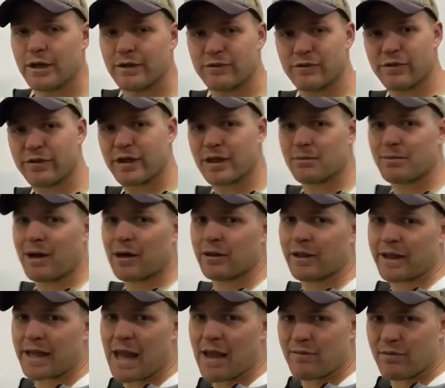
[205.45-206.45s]
If you think about
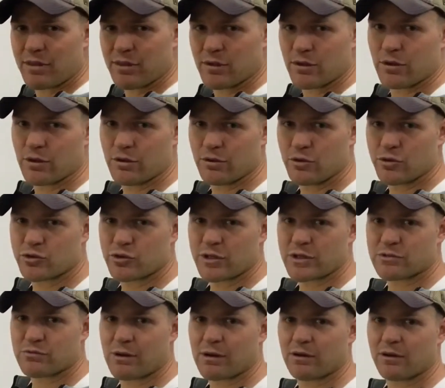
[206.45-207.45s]
like having the
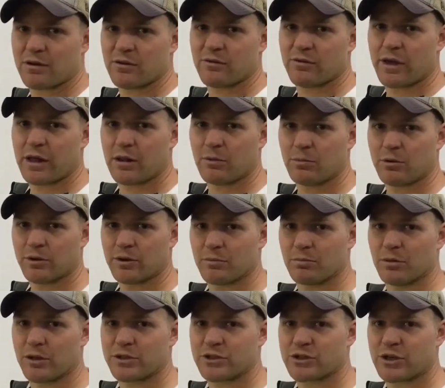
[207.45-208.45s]
nutrients readily available in the
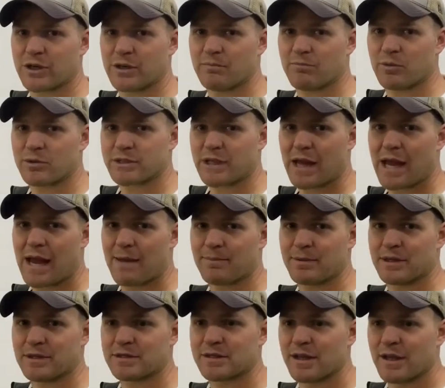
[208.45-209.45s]
bloodstream, what's going to
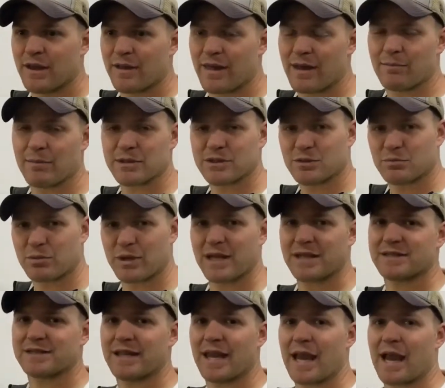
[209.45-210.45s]
happen is that muscle
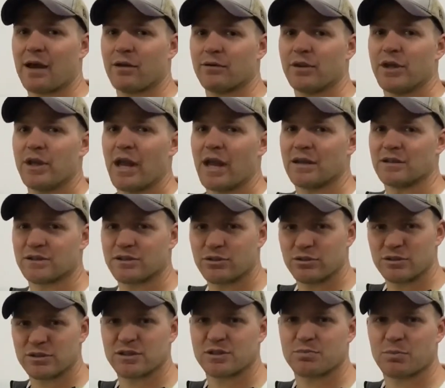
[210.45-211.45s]
breaks down, and as
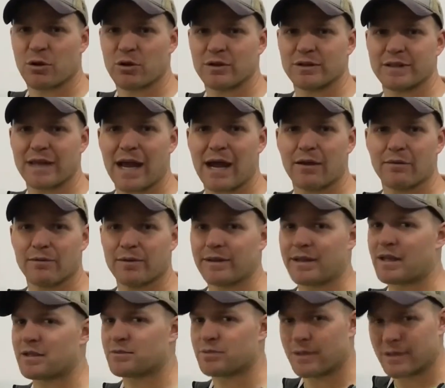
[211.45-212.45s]
soon as it's broken down,
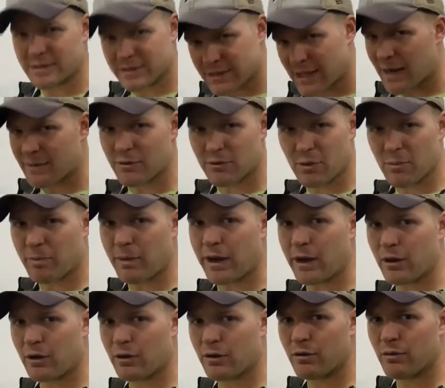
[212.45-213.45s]
guess what? It's time to
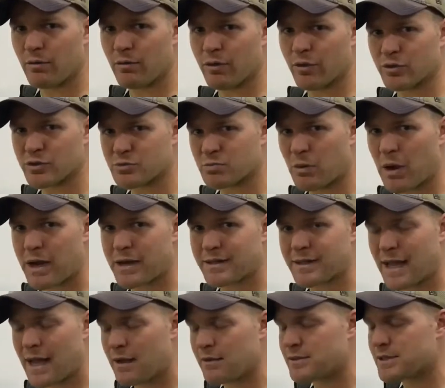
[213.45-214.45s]
repair those
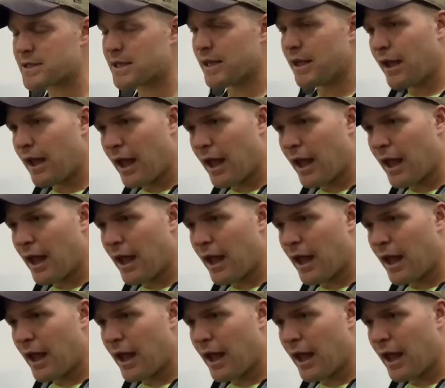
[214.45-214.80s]
breakdowns.